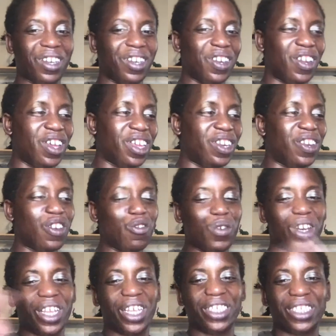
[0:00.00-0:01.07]
and
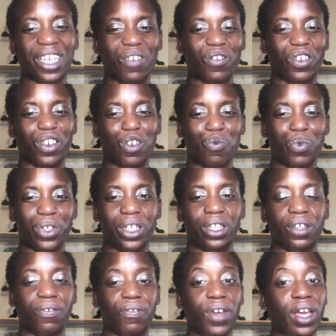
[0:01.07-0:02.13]
nobody has ever
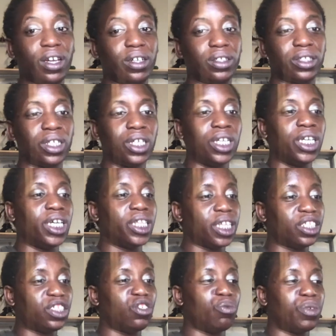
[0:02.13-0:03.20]
completely failed,
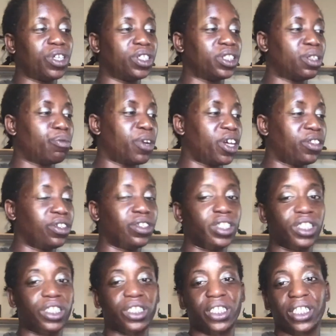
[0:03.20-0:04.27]
unless you've been on some other
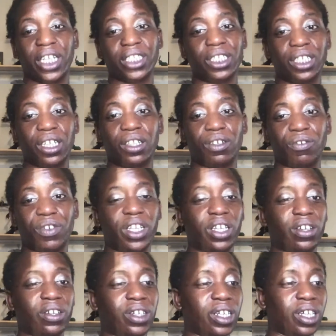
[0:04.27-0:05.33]
ish, and that's another
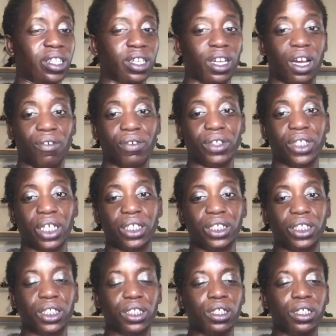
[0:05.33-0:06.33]
video and another conversation,